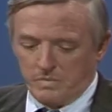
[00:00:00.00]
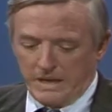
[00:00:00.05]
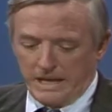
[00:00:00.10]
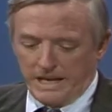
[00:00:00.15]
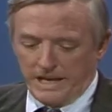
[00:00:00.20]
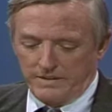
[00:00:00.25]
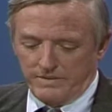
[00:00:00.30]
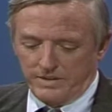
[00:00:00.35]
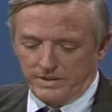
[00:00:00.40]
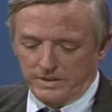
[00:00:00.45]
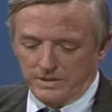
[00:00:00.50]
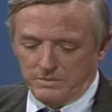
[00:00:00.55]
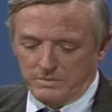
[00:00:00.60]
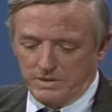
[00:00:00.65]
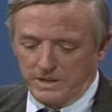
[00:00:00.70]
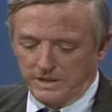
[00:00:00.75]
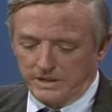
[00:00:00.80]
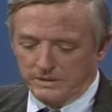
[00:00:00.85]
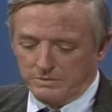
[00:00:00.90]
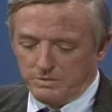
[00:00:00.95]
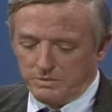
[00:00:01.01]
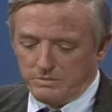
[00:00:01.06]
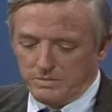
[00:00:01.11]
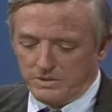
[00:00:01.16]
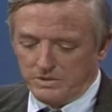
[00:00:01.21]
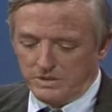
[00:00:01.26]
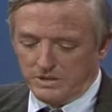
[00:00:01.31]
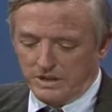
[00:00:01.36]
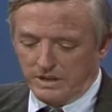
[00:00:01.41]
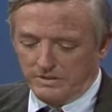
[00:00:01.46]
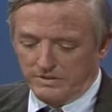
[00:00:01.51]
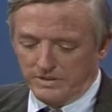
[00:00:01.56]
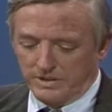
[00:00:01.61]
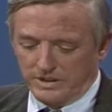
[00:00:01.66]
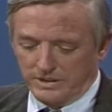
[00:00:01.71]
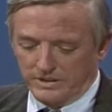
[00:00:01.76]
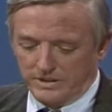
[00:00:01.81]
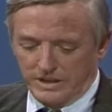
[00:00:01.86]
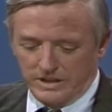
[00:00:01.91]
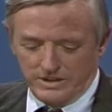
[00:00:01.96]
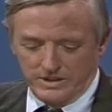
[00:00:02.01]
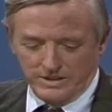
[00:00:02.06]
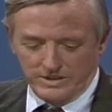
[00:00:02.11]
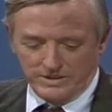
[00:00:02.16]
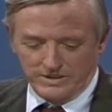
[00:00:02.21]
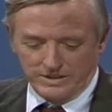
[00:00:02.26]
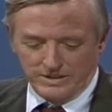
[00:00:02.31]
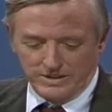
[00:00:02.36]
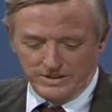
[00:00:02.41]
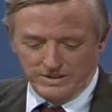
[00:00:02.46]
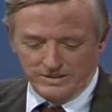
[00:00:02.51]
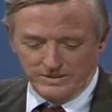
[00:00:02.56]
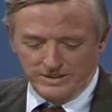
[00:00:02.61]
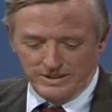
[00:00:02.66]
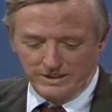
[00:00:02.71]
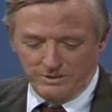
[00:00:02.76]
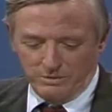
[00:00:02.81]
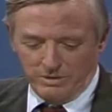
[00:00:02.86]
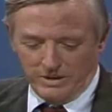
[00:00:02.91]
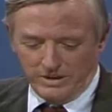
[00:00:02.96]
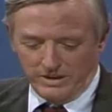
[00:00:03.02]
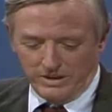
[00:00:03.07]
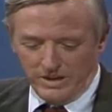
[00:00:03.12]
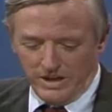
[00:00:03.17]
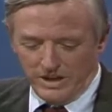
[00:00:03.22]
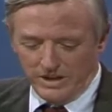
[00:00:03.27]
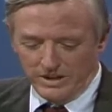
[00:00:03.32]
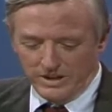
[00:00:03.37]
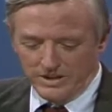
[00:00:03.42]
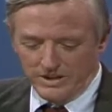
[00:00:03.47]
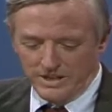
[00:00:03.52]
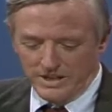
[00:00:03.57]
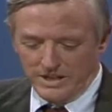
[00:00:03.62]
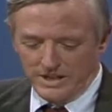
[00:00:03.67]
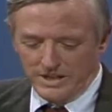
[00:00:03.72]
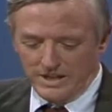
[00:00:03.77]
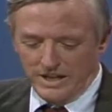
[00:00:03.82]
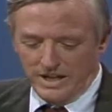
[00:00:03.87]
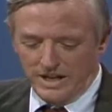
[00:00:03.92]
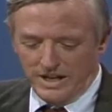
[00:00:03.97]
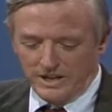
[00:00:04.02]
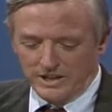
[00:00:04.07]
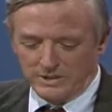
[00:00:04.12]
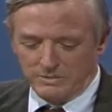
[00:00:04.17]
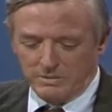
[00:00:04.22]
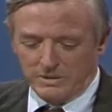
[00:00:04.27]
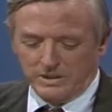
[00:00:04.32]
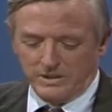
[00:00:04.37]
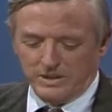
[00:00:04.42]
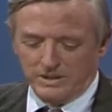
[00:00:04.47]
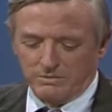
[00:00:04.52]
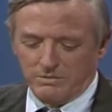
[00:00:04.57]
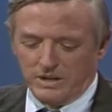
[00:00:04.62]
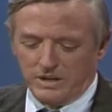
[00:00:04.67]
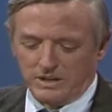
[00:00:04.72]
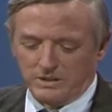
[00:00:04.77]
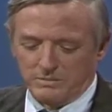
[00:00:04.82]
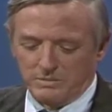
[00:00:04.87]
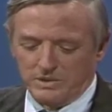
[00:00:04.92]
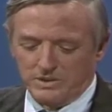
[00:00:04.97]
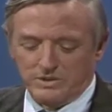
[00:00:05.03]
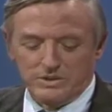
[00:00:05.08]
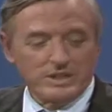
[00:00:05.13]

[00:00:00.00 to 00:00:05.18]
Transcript: Having debated with Mr. Duffey 10 years ago at Trinity College, I especially welcome his